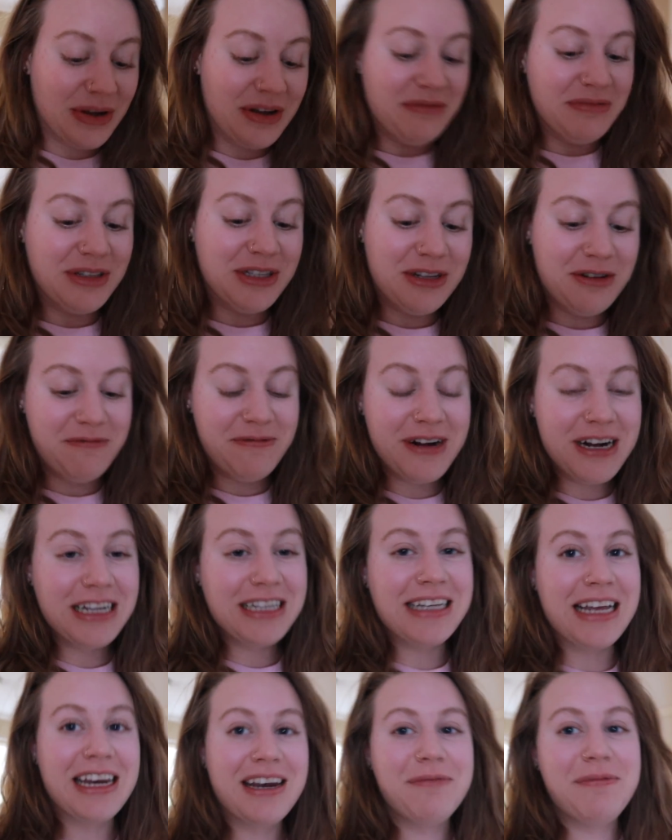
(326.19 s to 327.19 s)
I'm super
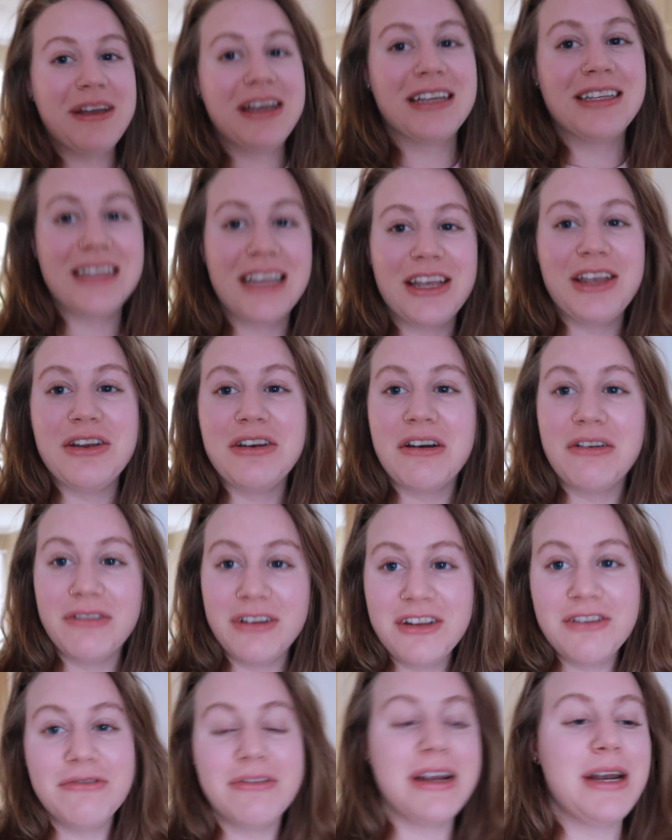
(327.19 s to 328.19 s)
excited because, like, you know
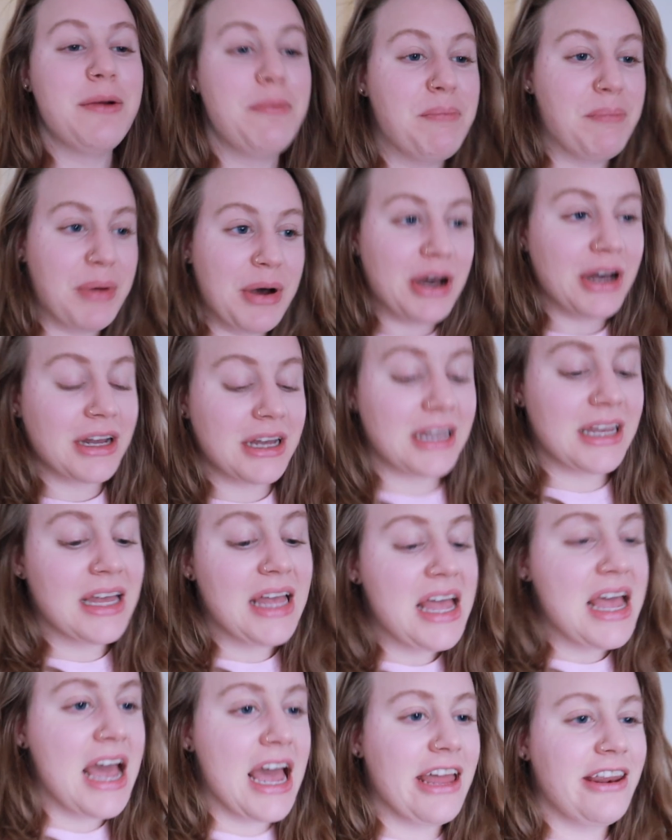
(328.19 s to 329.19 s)
when you read a book
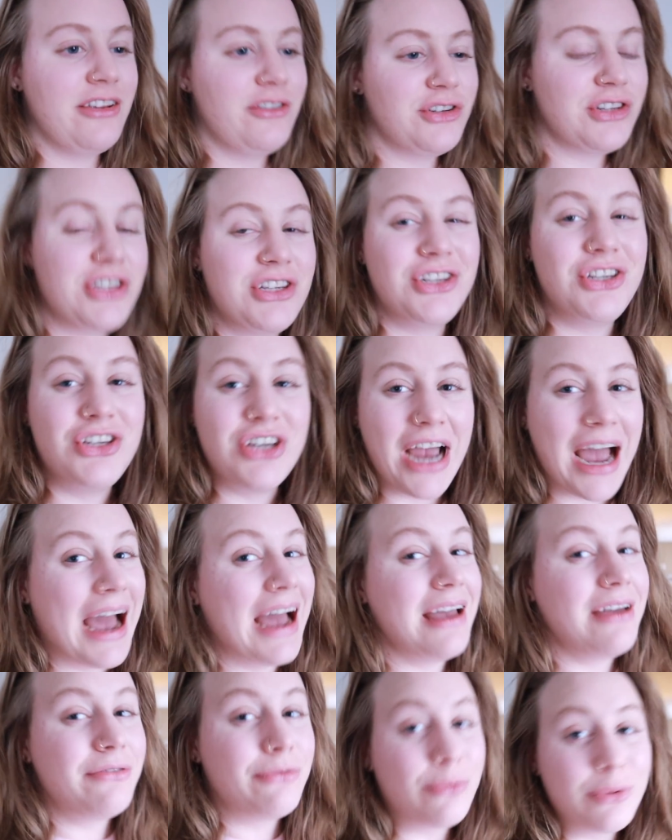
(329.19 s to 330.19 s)
and you just
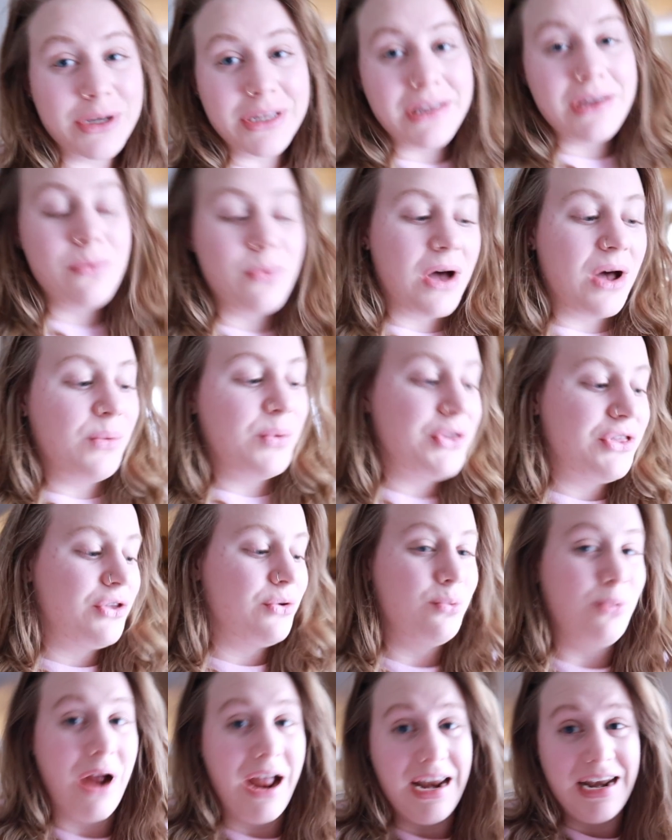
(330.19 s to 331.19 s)
jive really well with
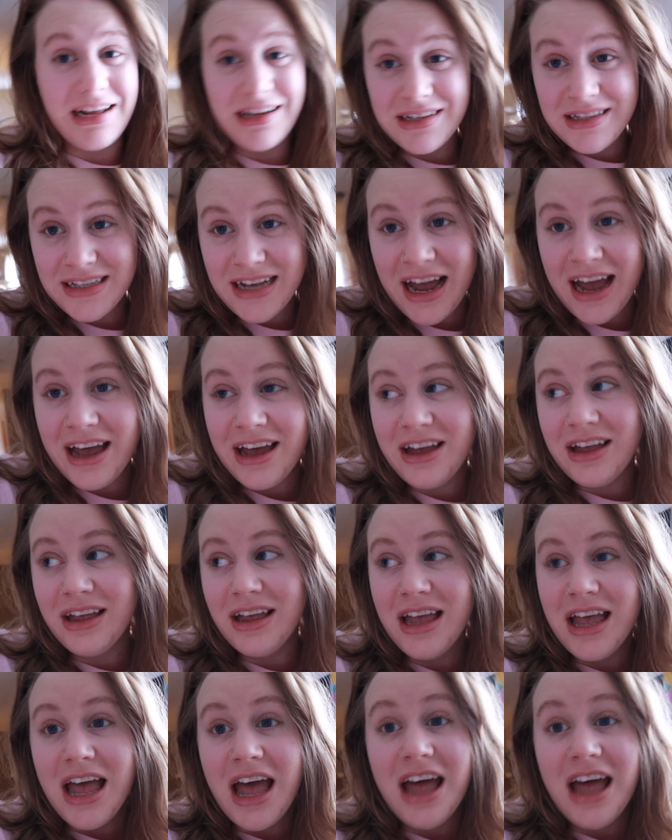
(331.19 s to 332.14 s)
the writing style?